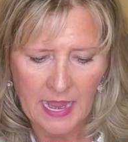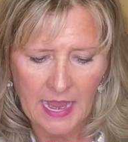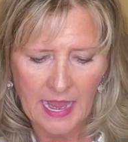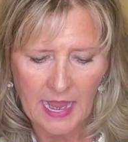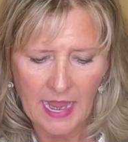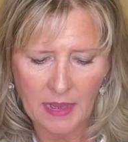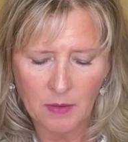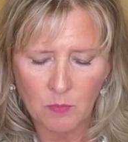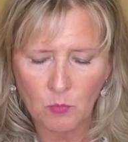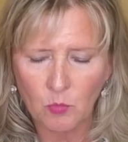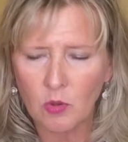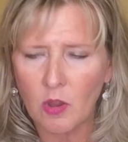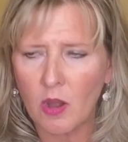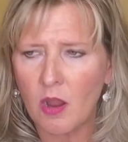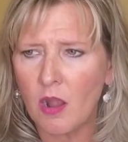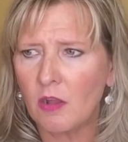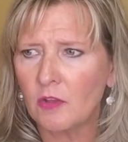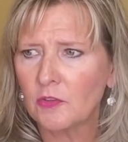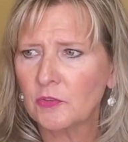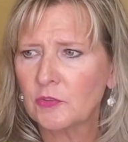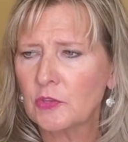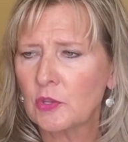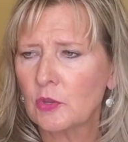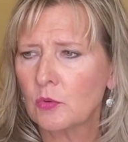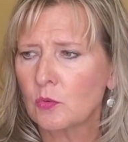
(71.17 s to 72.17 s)
And we're
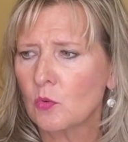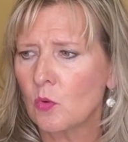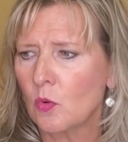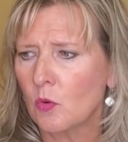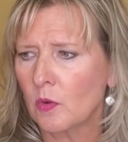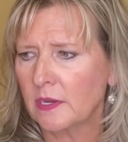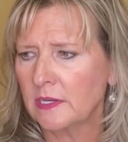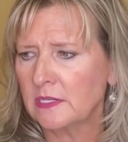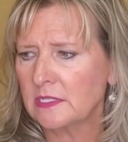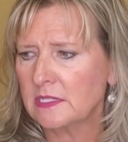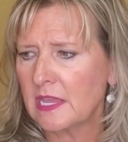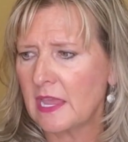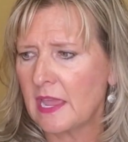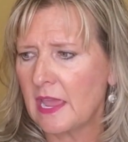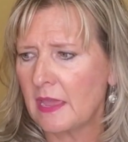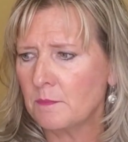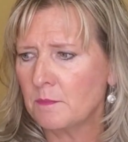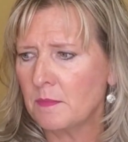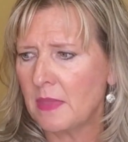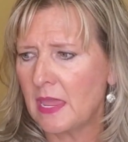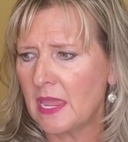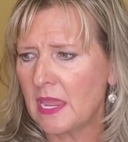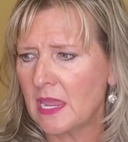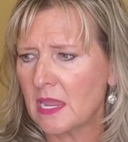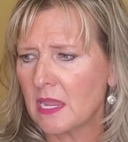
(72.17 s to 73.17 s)
also going to
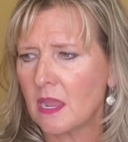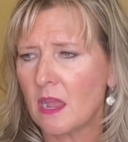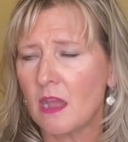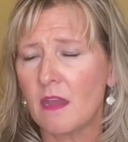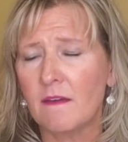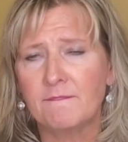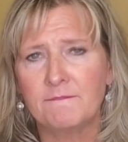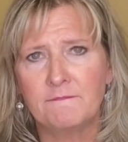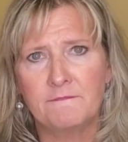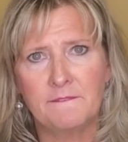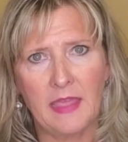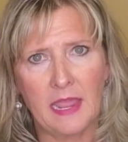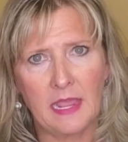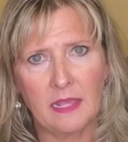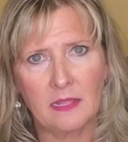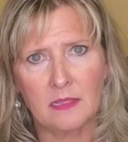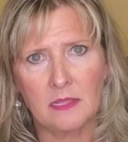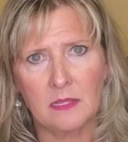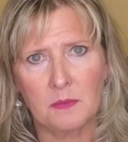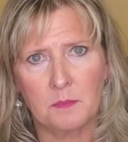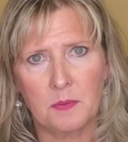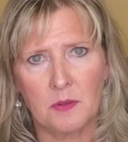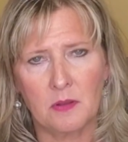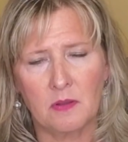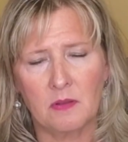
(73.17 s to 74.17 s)
make
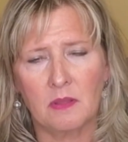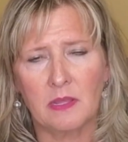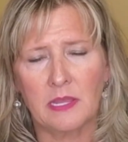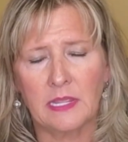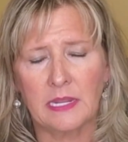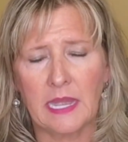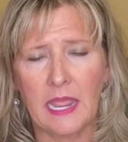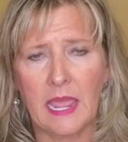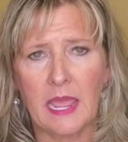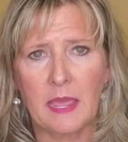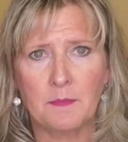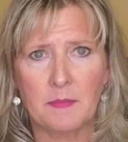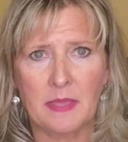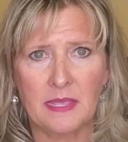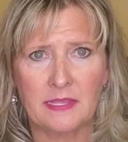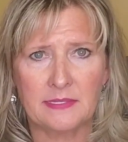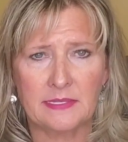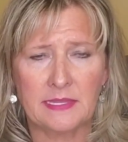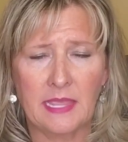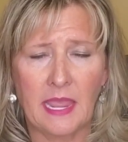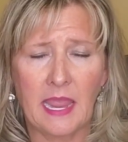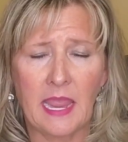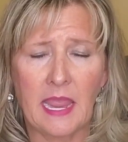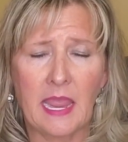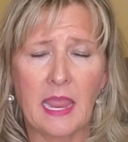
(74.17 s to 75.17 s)
available an
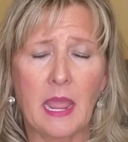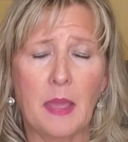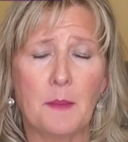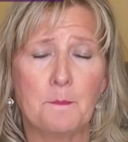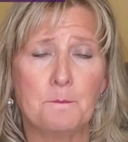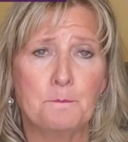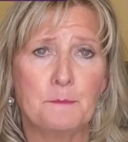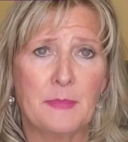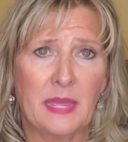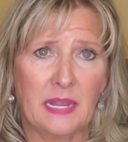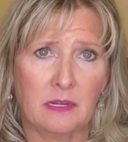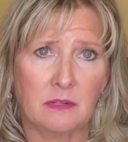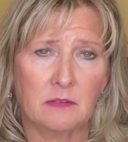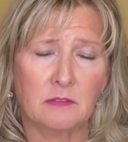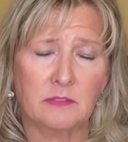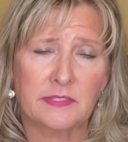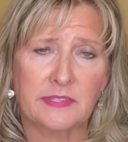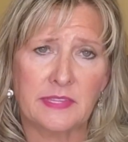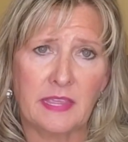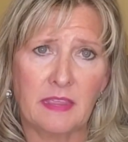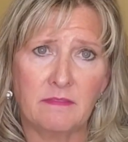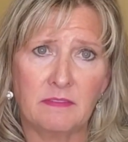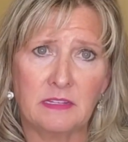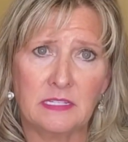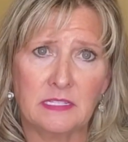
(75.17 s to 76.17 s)
MSA, a medical
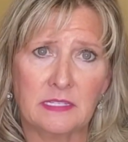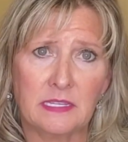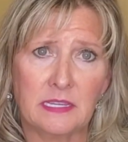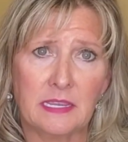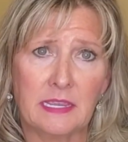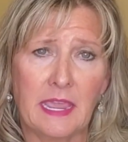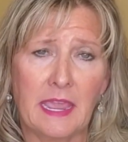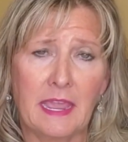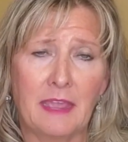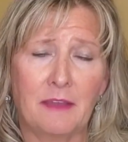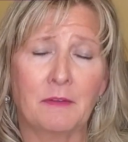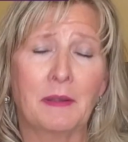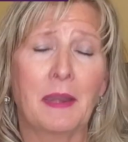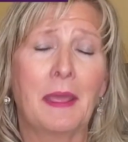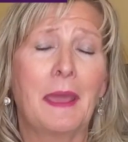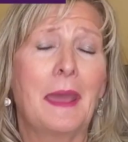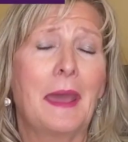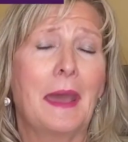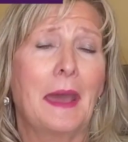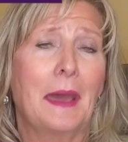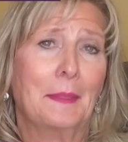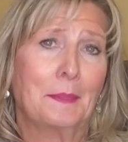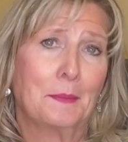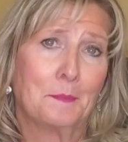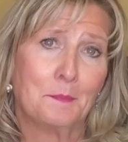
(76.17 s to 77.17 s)
savings account,
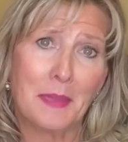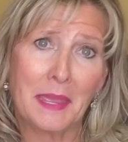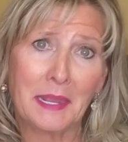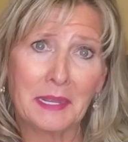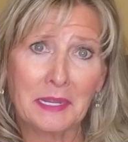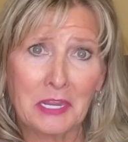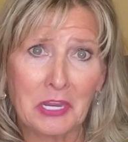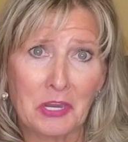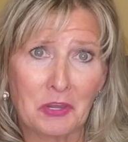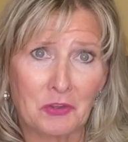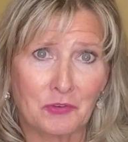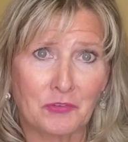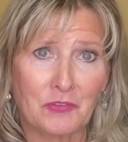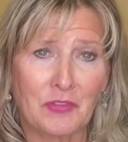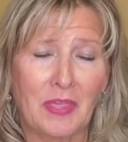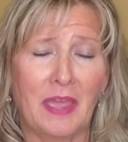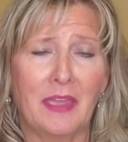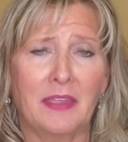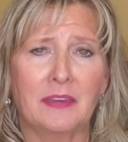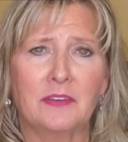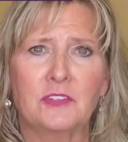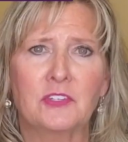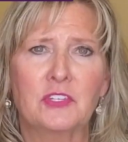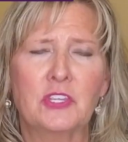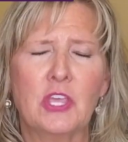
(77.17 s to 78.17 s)
on the Medicare
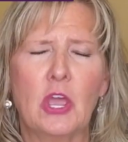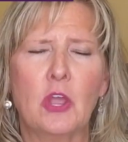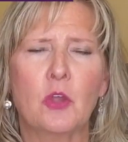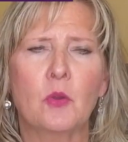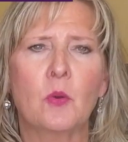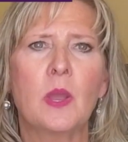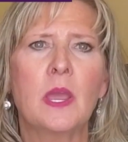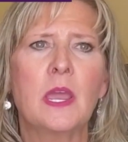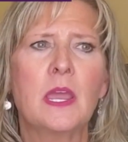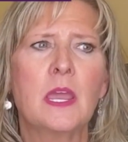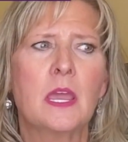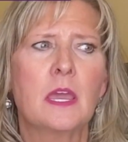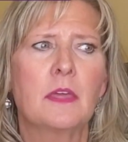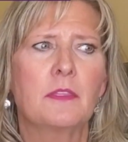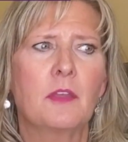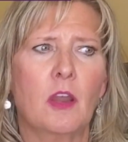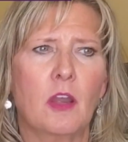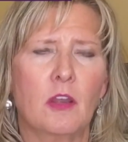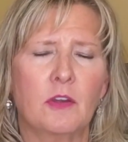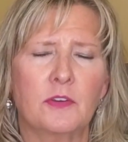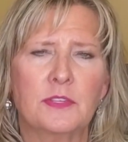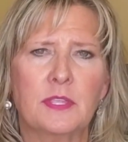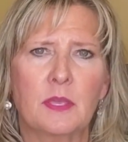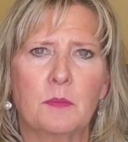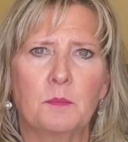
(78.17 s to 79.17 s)
side. So there
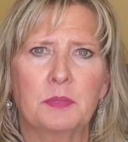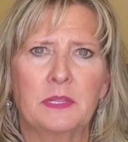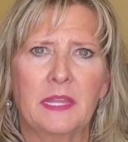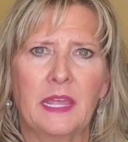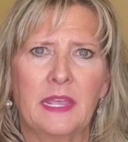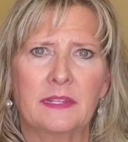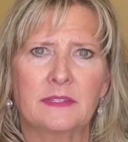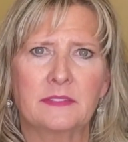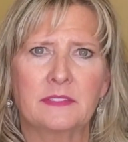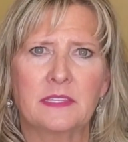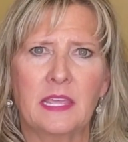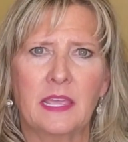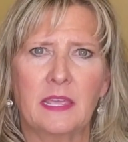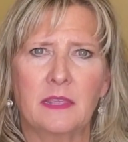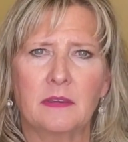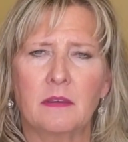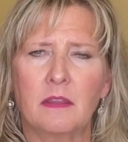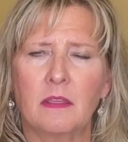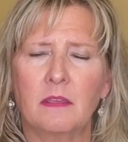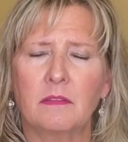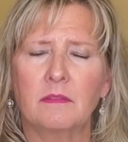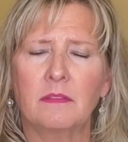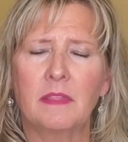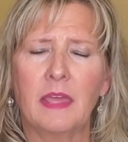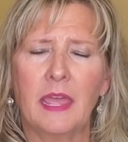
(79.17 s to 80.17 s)
are some plans
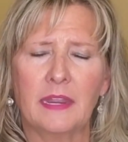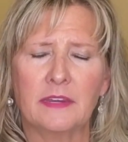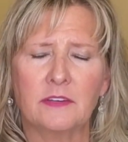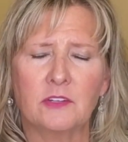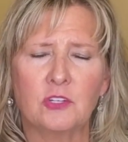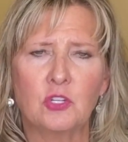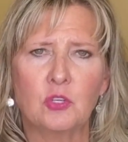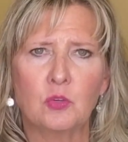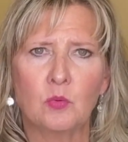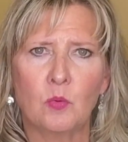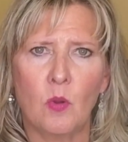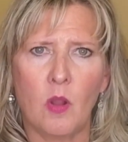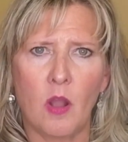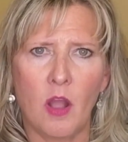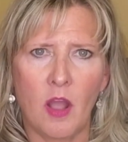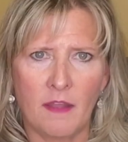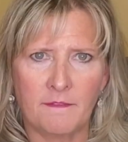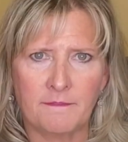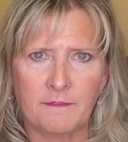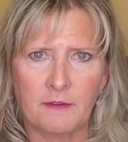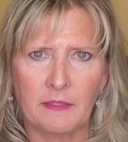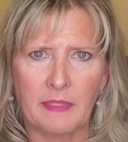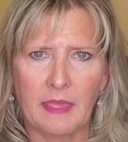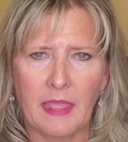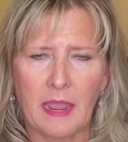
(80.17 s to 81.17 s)
that do
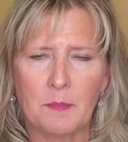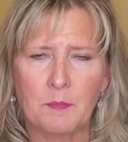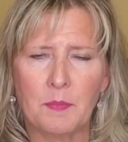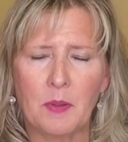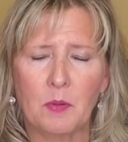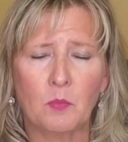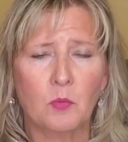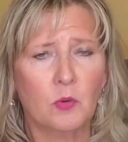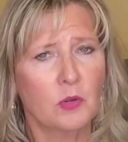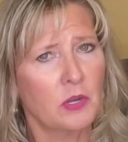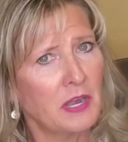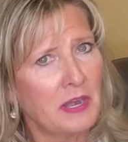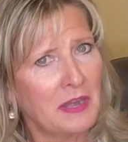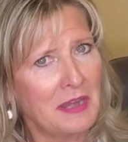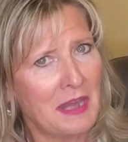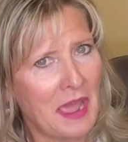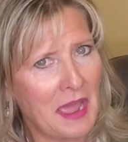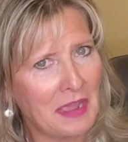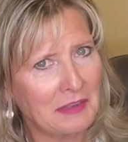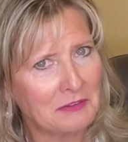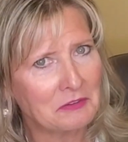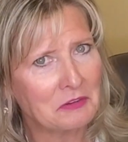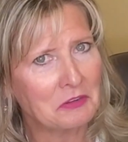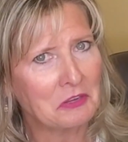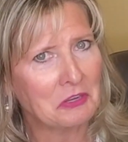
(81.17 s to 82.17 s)
offer that, but we're
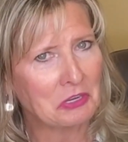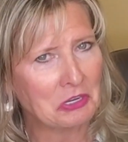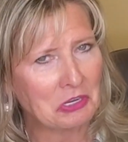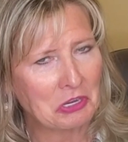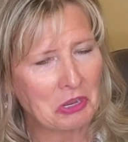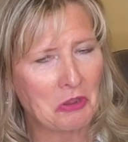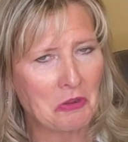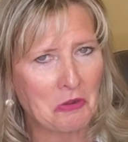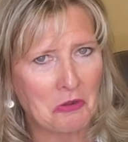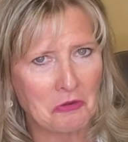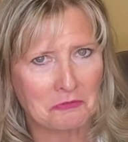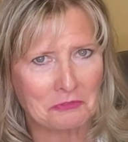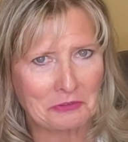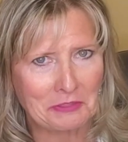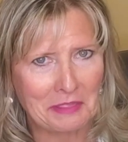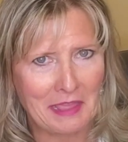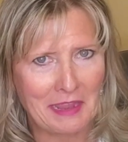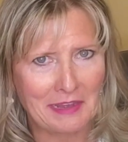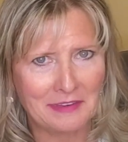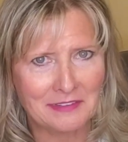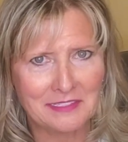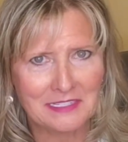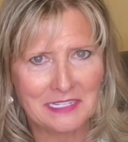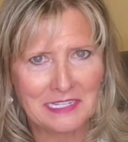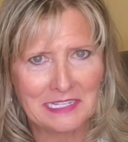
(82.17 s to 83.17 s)
not going to go over
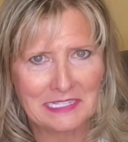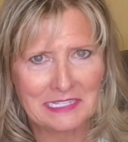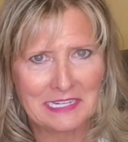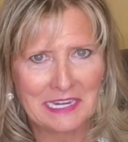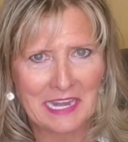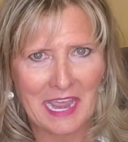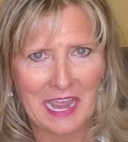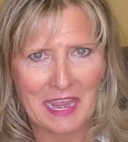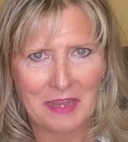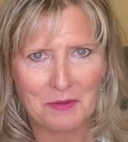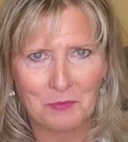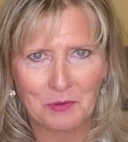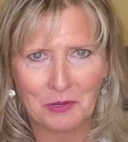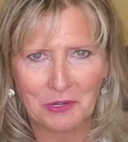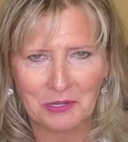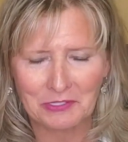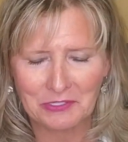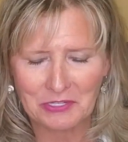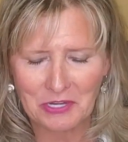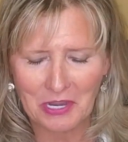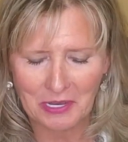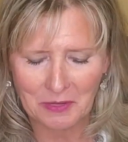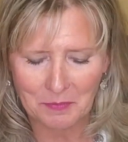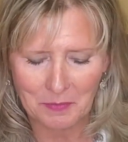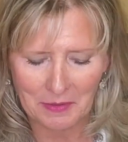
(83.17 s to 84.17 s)
that today. We're going to
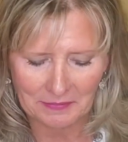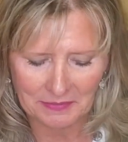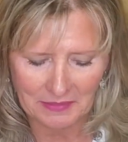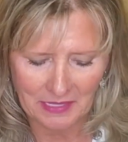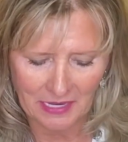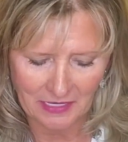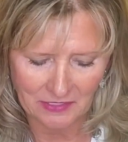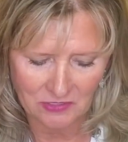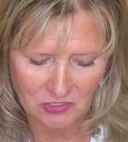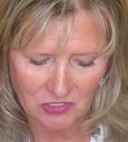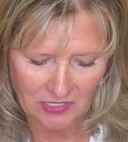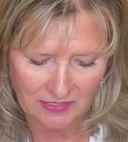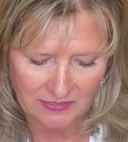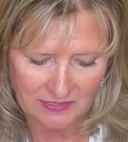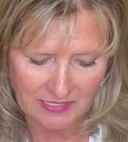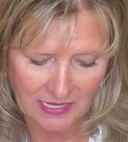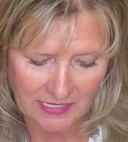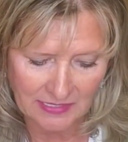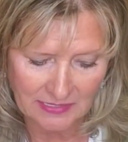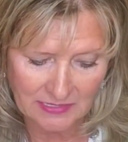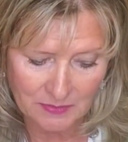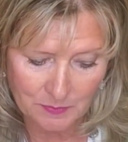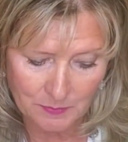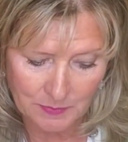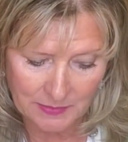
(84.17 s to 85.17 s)
talk about the HSA
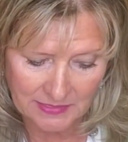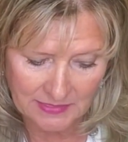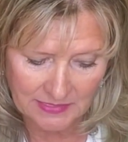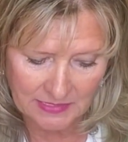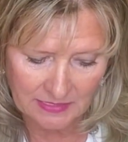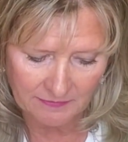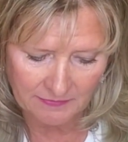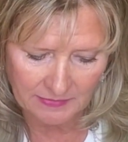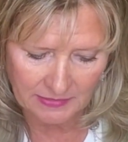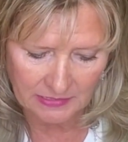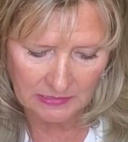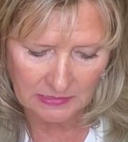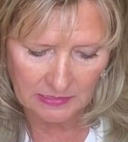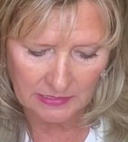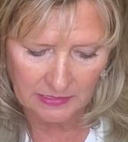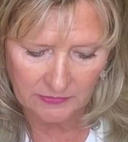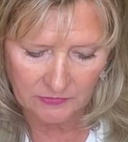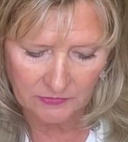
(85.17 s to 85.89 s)
specifically.